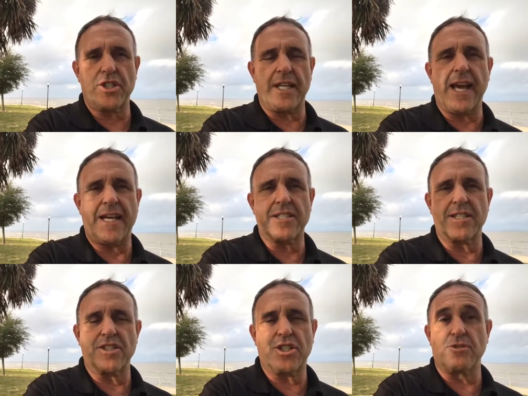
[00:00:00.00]
She had
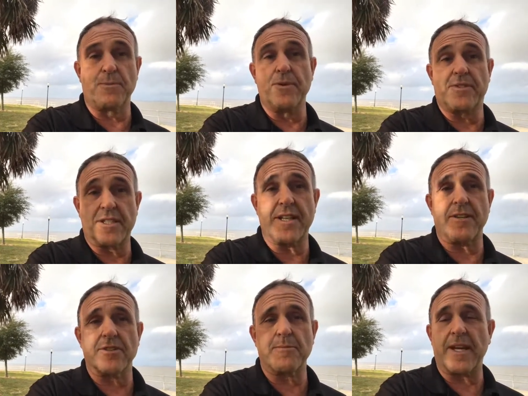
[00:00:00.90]
she was moved to
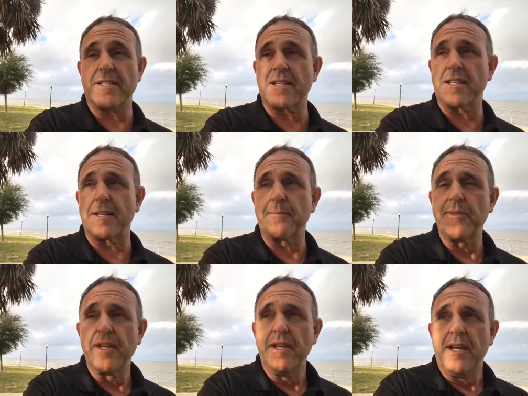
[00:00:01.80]
tears basically,
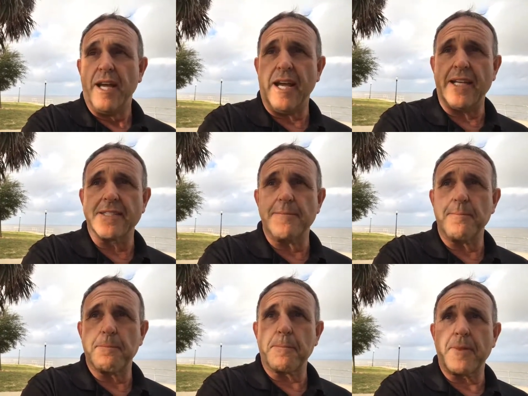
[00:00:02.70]
and
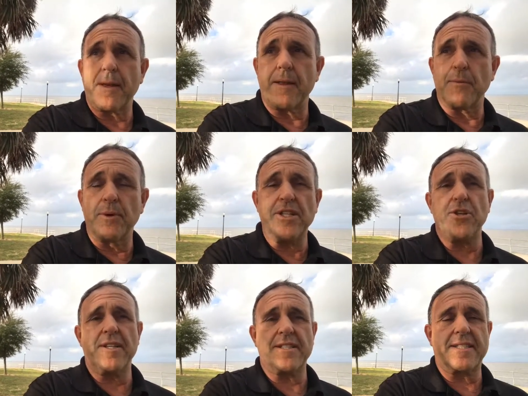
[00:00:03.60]
we
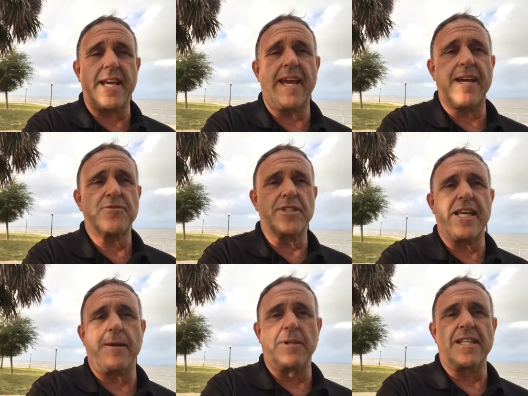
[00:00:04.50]
do this day after
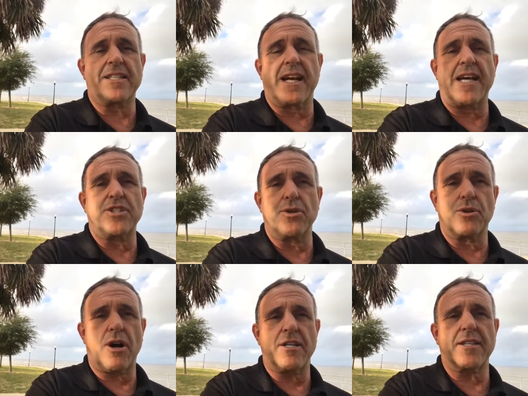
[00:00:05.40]
day, Melissa and I do
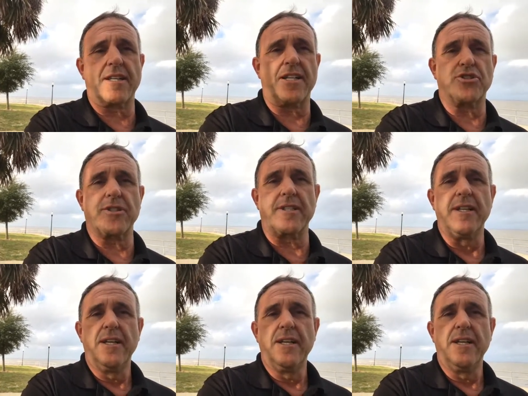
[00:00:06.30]
across the country.